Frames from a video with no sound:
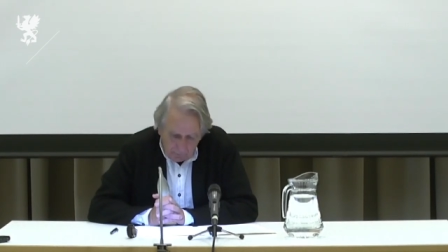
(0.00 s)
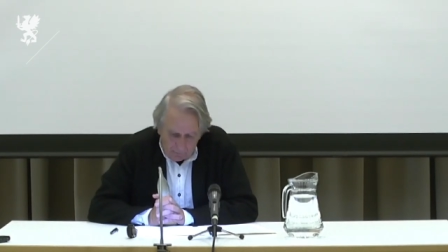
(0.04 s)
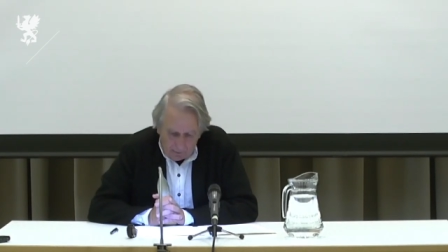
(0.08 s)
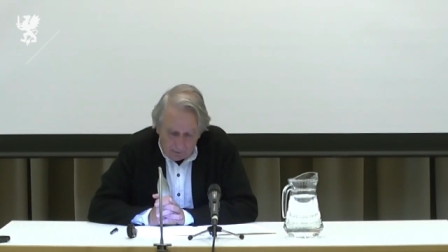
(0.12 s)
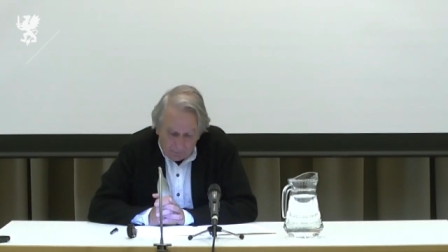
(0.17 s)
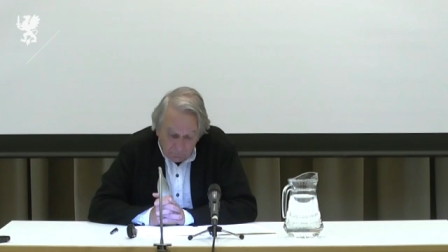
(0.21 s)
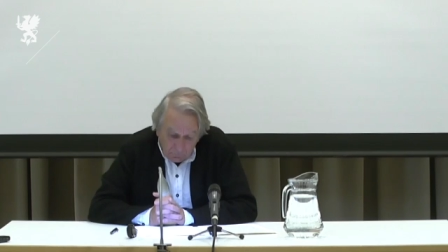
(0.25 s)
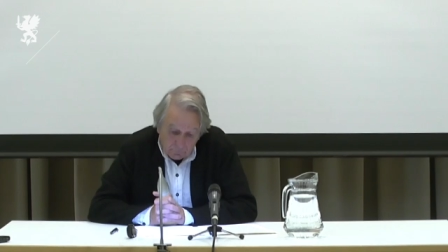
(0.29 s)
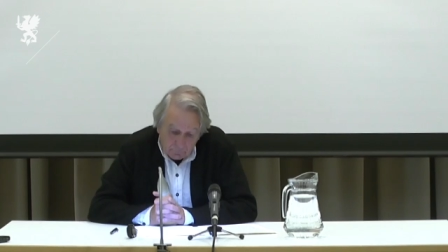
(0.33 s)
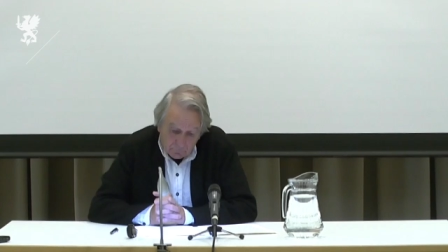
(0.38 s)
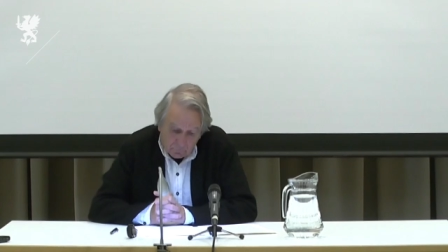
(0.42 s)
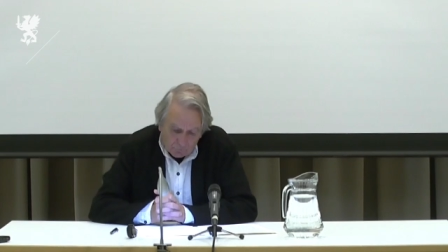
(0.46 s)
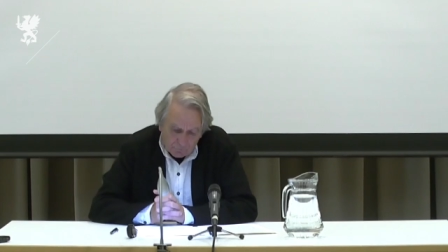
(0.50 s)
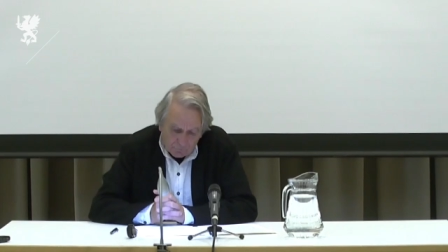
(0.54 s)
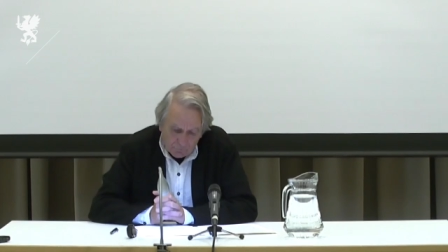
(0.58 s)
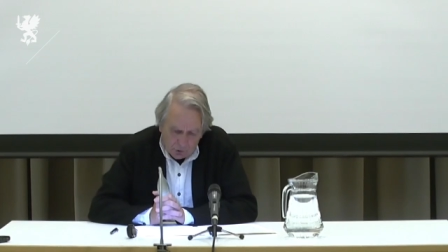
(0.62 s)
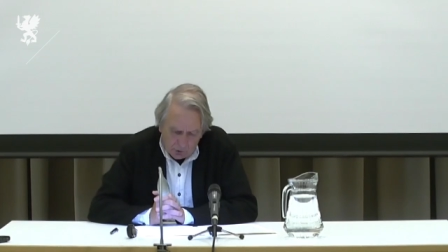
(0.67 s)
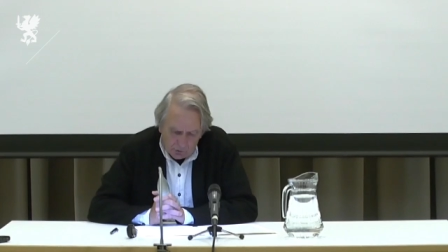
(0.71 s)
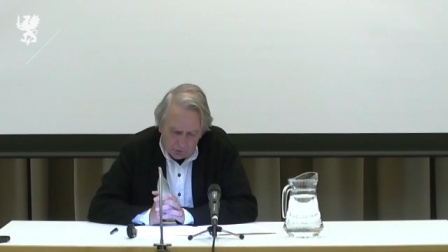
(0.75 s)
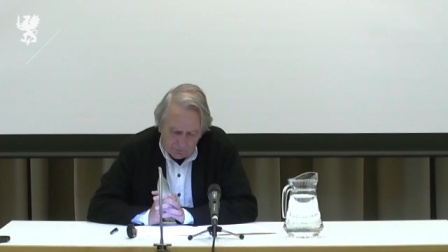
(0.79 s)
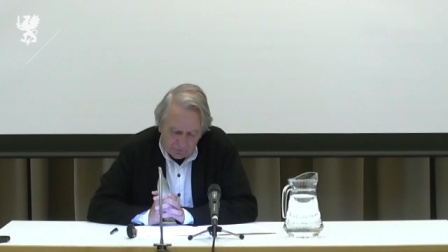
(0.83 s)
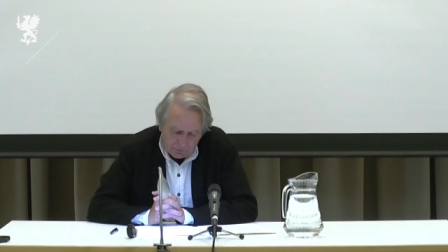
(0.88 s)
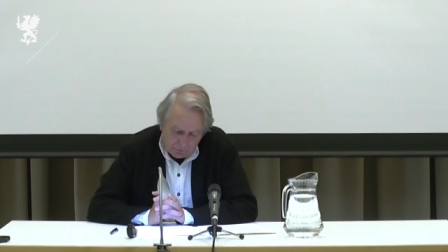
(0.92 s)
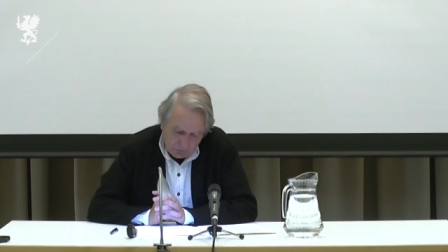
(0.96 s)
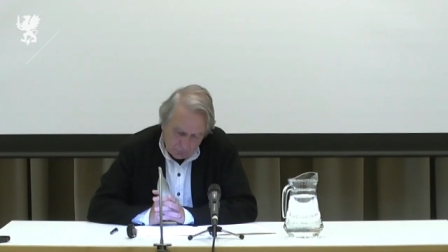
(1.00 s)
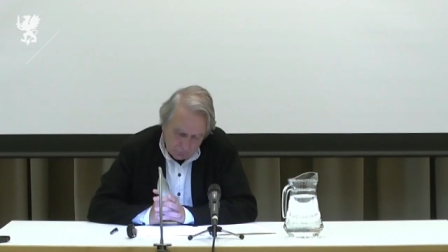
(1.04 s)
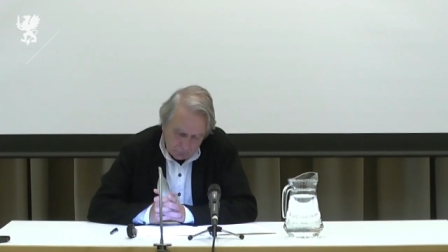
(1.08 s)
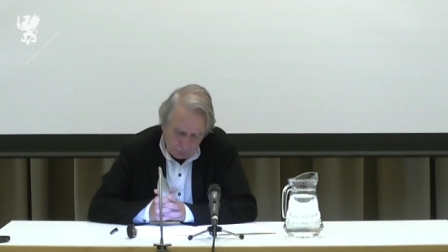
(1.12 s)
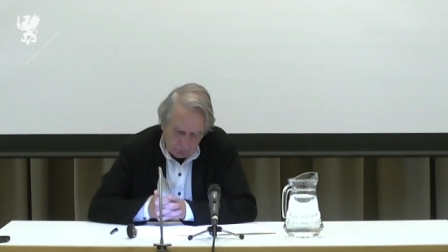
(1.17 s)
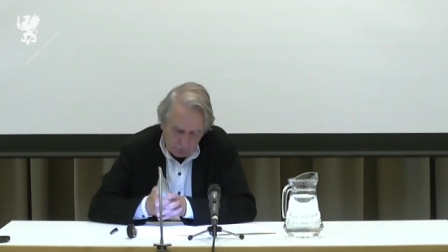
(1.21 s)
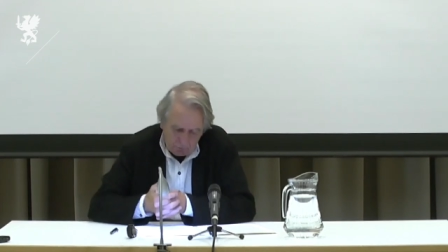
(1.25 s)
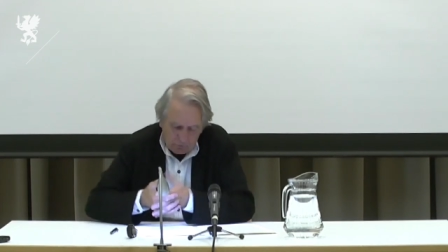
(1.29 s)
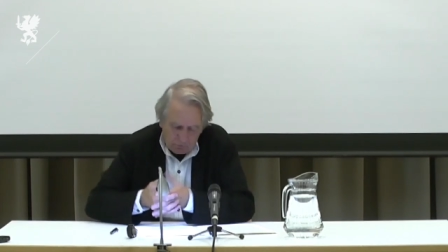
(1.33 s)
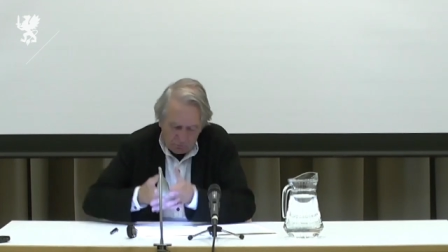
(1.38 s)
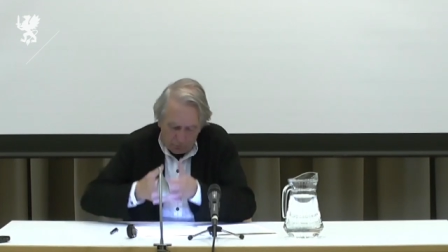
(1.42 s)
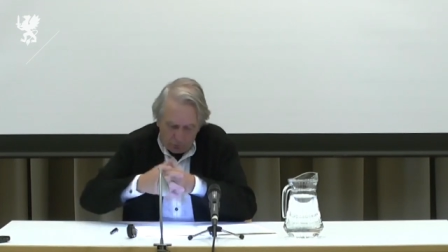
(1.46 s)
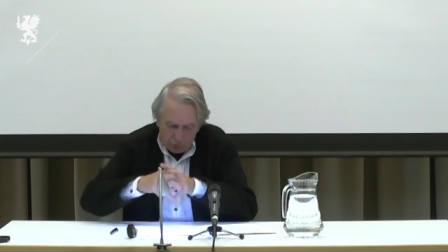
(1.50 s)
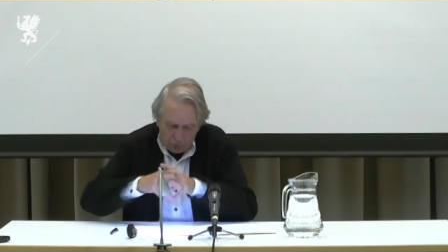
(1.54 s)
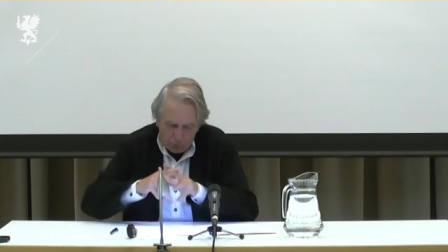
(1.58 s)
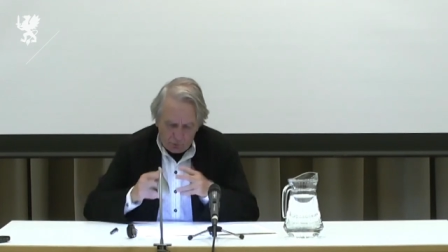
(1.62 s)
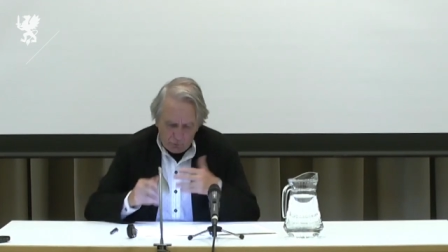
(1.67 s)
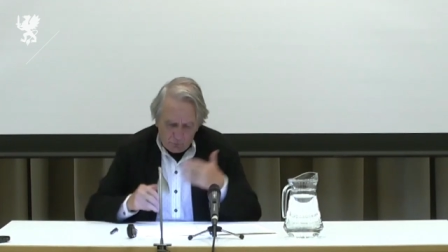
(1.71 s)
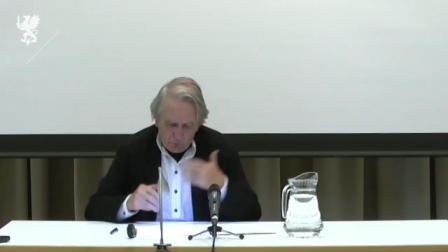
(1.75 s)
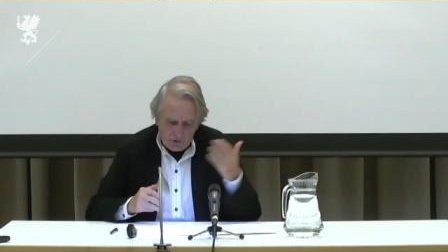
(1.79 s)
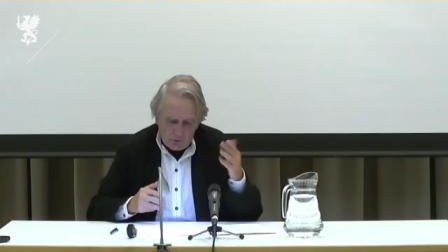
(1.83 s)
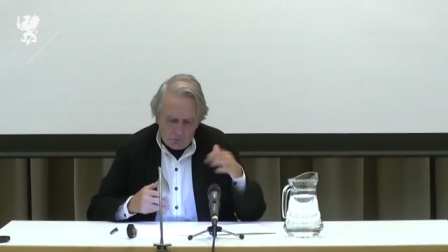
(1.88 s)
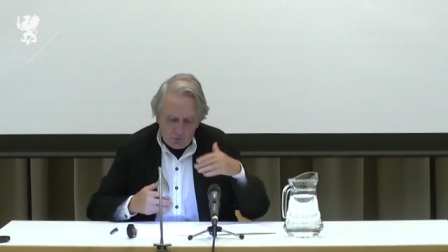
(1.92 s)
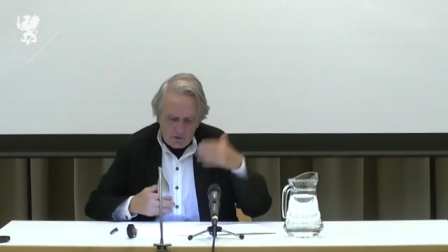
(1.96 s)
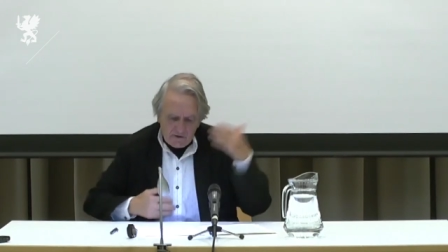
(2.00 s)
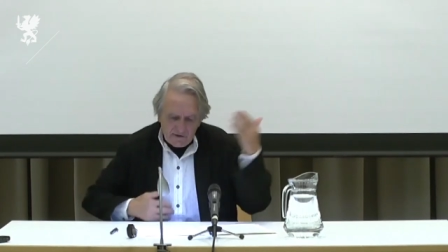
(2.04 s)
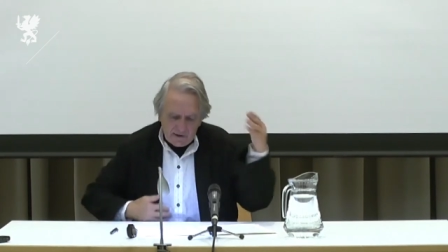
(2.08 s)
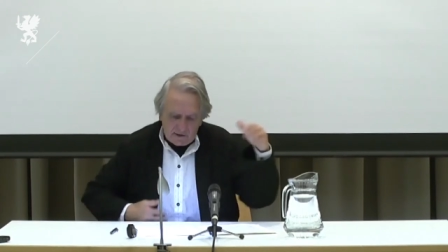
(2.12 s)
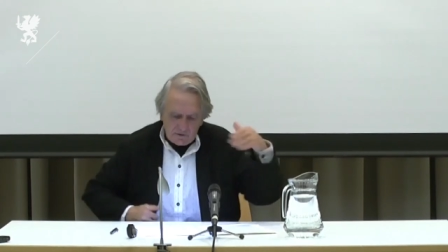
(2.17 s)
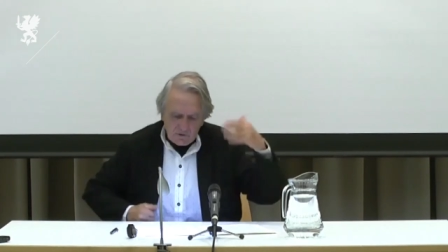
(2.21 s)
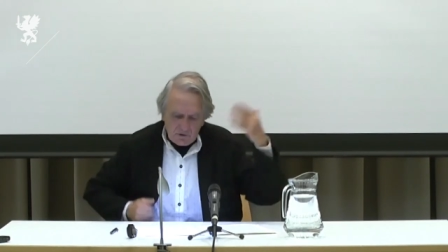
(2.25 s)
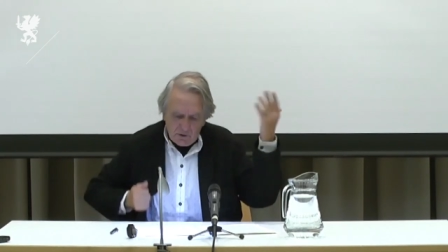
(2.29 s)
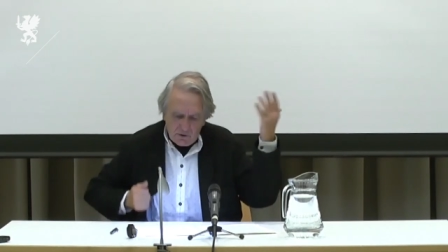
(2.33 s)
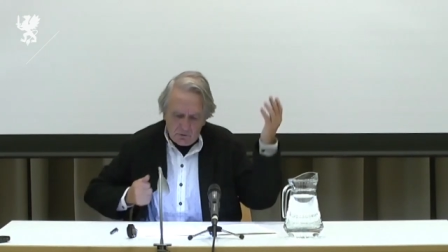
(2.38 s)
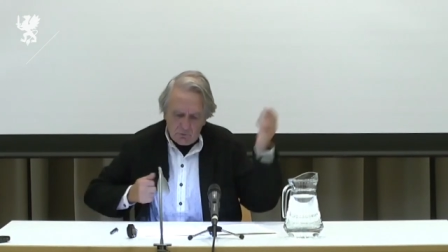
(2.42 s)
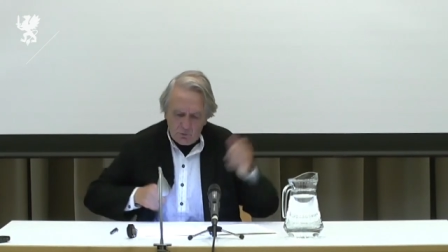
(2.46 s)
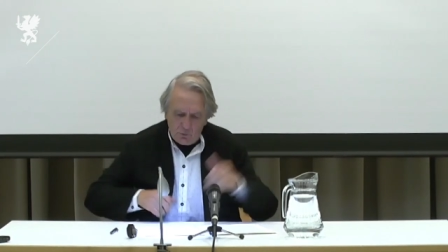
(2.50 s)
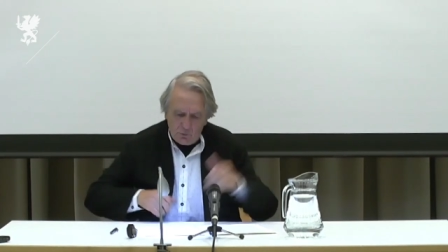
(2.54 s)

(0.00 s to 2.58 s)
And um, of course, we, we can go,